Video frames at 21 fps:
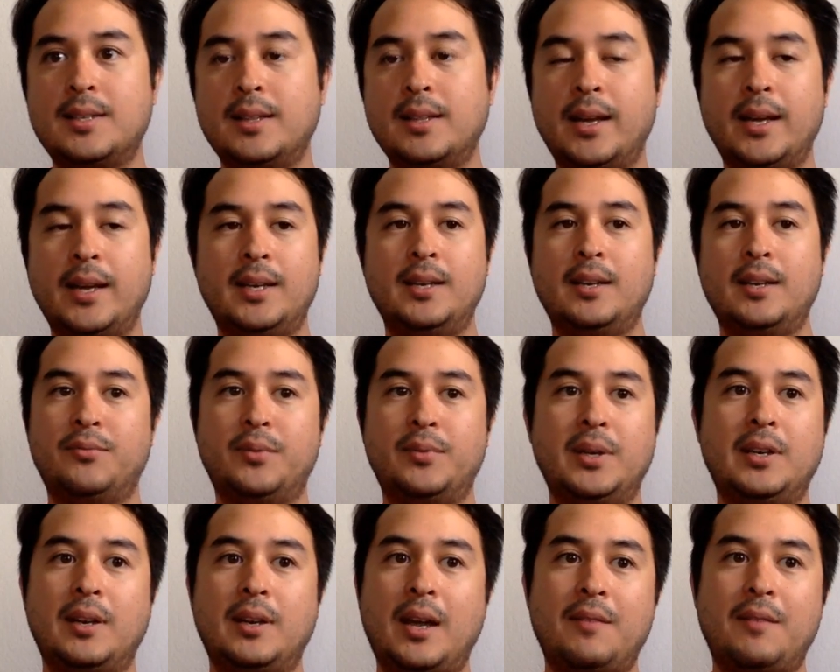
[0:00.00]
Like, if we
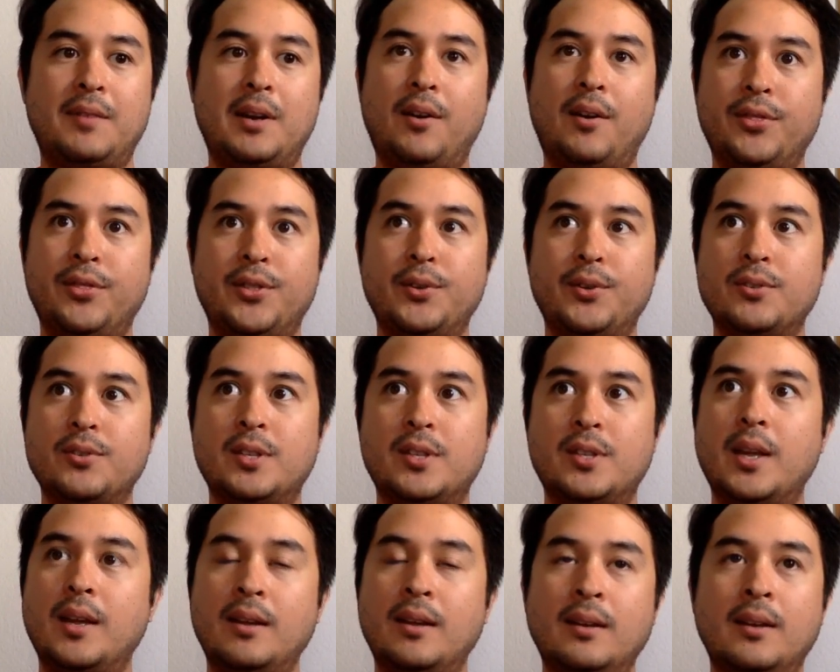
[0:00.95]
can have it on
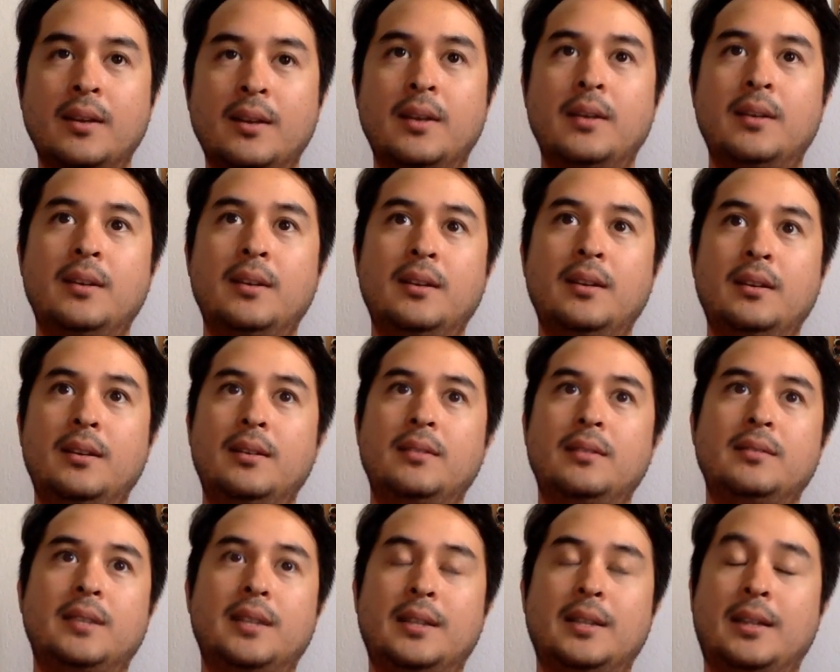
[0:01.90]
Thursday,
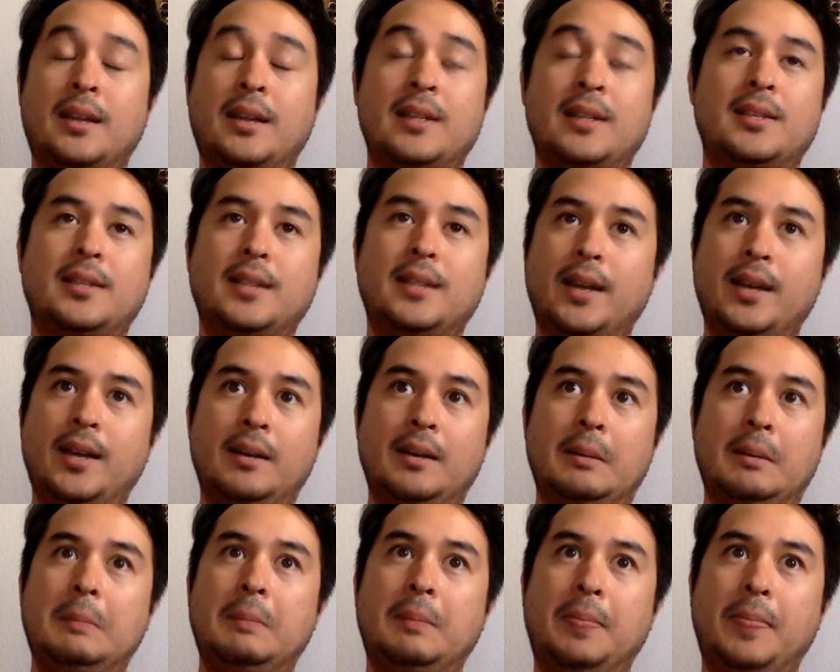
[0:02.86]
that's like
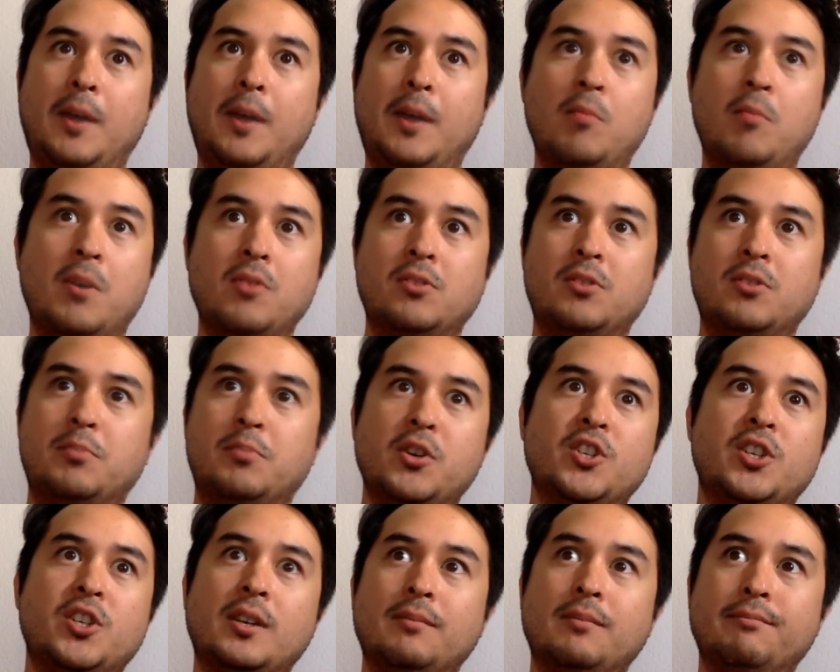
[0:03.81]
almost
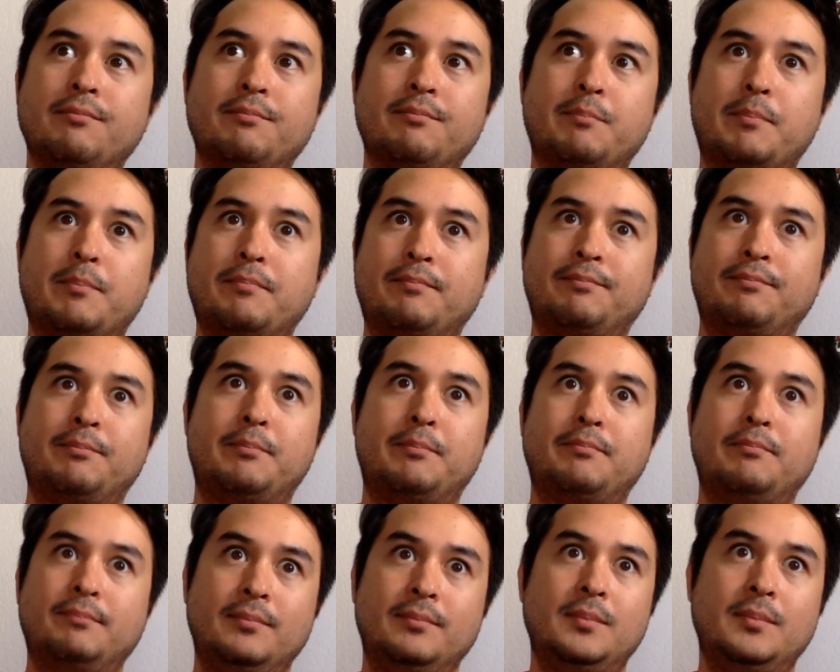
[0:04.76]
pushing
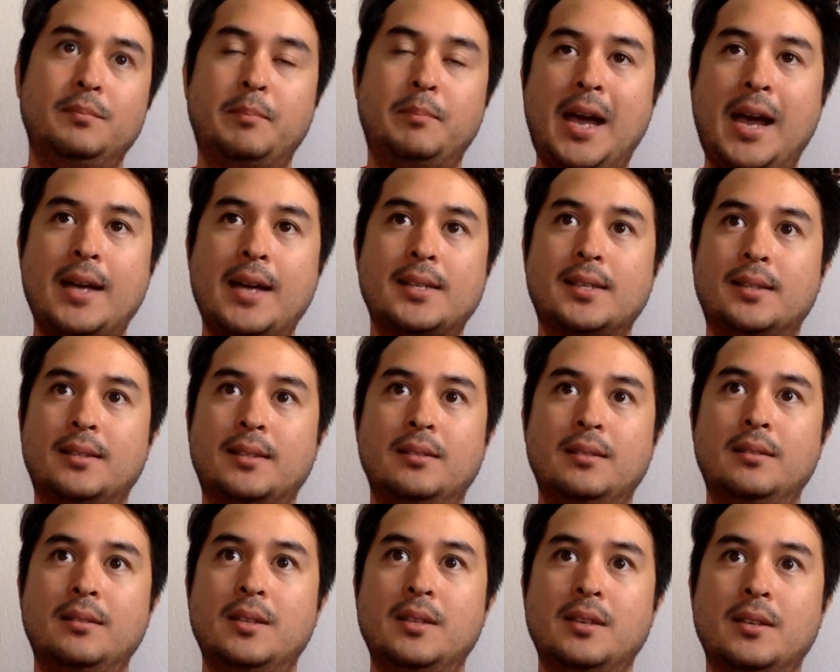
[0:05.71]
past
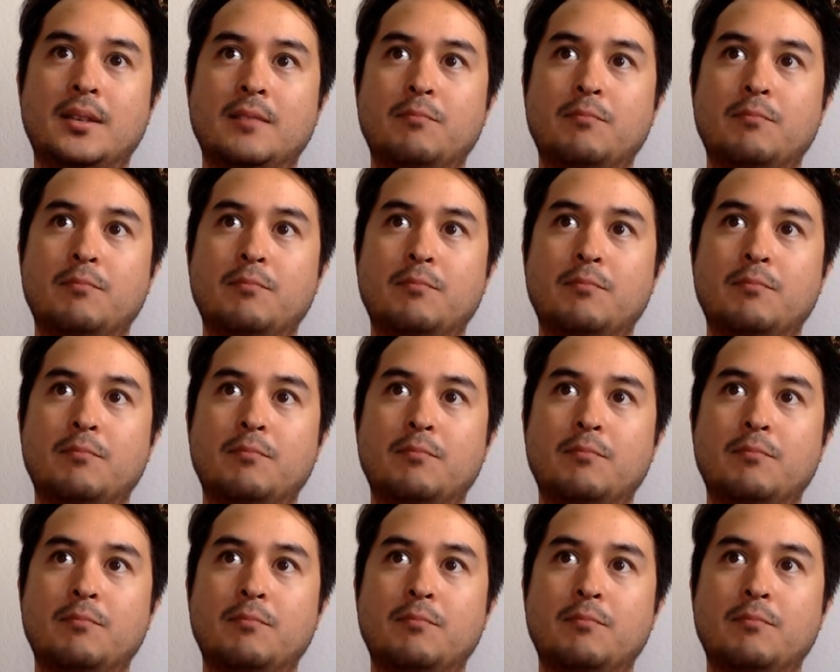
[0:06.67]
the